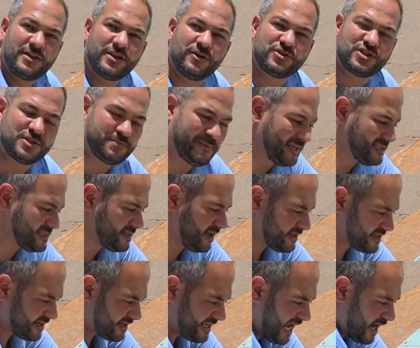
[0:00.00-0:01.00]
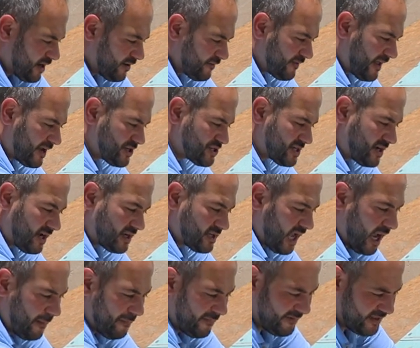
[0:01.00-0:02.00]
you'd just be installing a counter flashing on
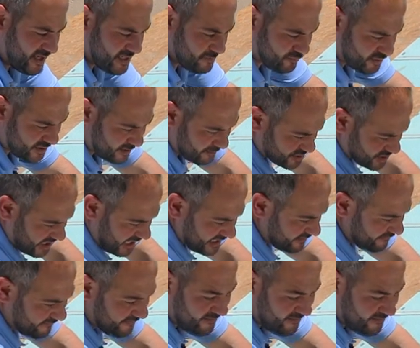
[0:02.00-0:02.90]
top of this, pretty much any